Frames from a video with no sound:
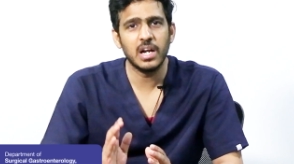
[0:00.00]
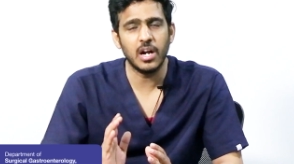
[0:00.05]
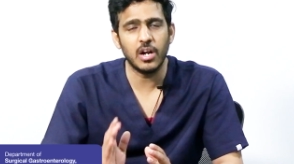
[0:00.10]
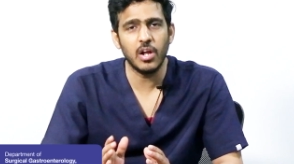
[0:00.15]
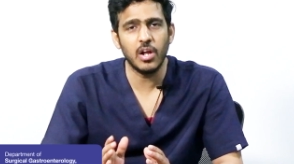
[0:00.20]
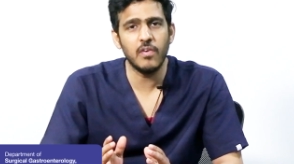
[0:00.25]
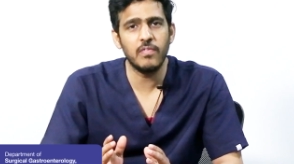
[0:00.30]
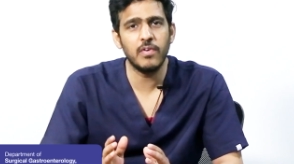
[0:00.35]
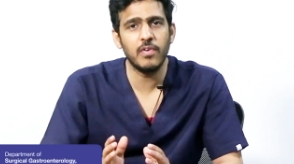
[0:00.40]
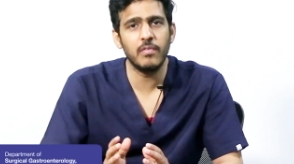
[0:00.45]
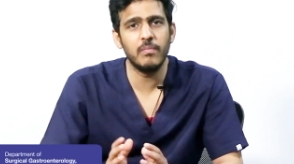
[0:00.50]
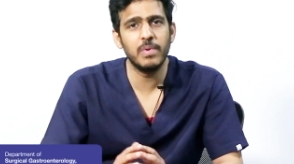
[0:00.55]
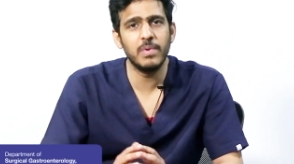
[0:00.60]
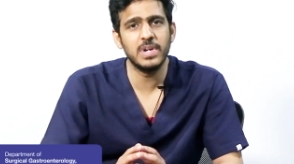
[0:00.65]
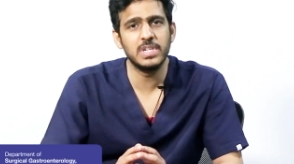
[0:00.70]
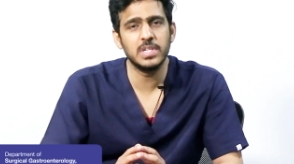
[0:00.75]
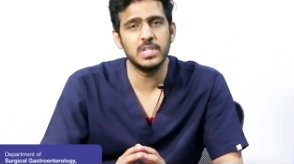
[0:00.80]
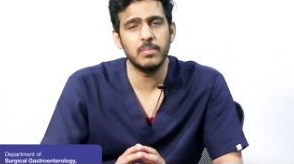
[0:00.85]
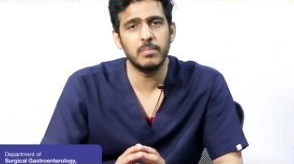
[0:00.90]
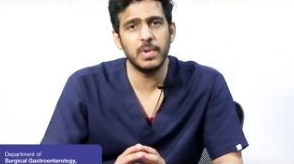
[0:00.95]
cut off of
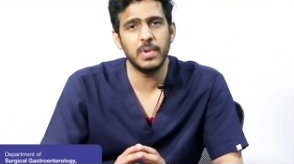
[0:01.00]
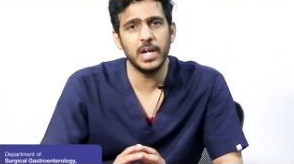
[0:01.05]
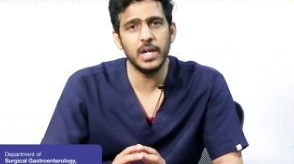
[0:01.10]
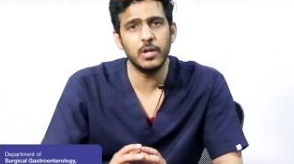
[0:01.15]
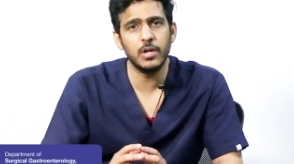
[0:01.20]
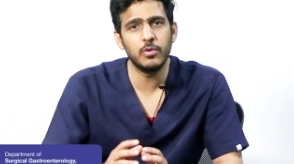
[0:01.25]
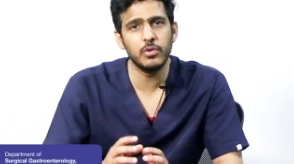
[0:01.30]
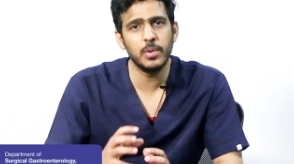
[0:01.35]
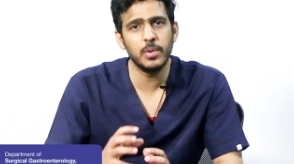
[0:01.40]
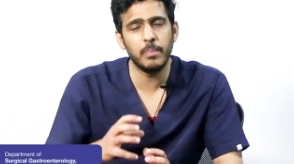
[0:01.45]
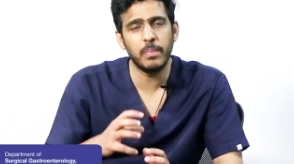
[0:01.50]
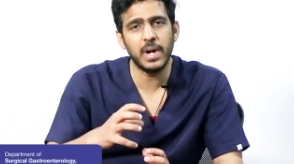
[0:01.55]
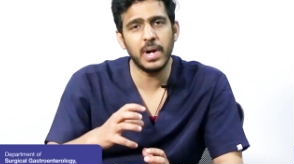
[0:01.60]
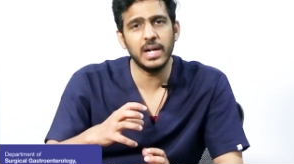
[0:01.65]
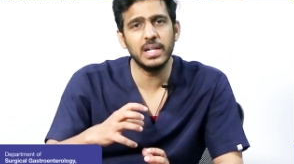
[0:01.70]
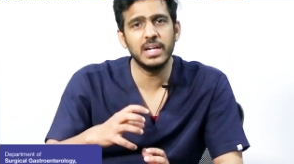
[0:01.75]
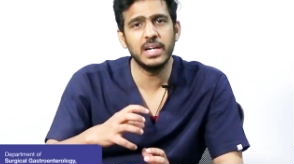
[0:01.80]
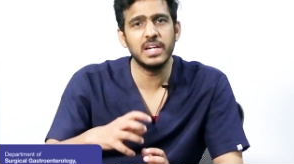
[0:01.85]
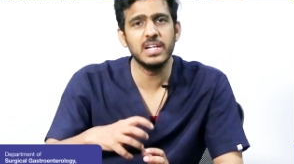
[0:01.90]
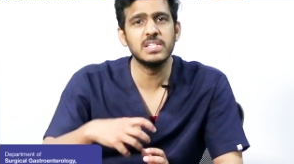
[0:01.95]
blood supply to the
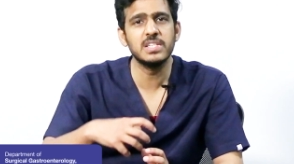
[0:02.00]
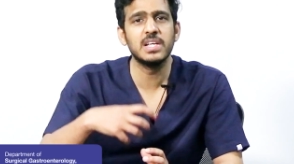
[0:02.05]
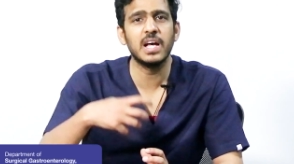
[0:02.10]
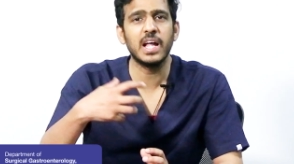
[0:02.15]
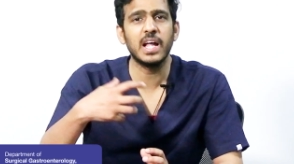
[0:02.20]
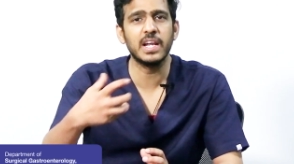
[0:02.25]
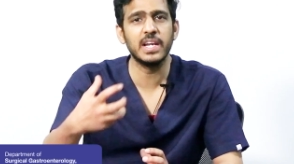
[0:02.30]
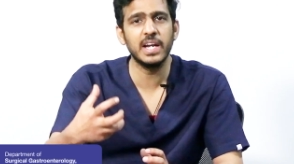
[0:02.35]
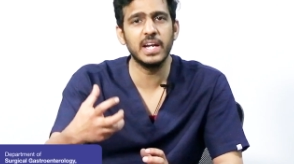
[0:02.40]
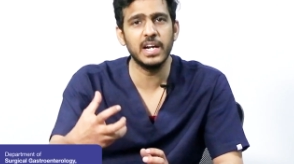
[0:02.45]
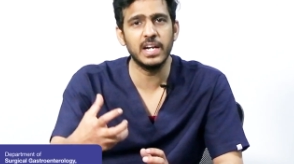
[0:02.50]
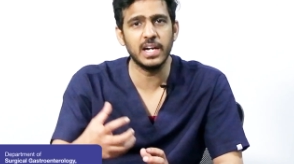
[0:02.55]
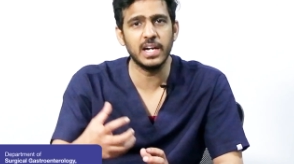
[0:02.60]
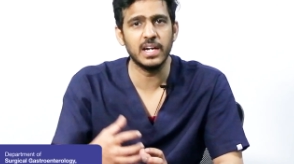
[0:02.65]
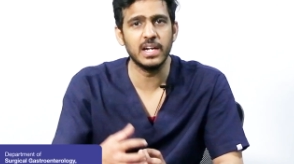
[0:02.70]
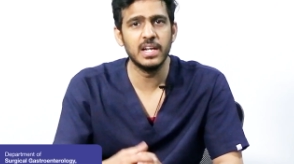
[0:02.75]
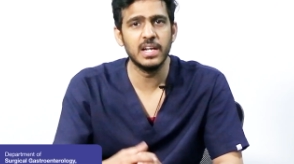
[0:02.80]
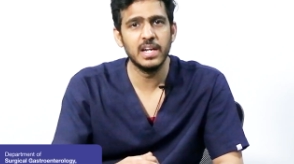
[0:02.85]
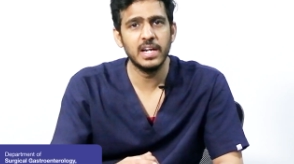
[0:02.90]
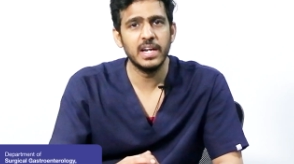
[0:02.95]
part that is
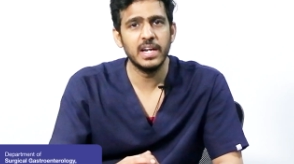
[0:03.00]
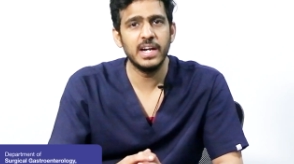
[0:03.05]
herniated.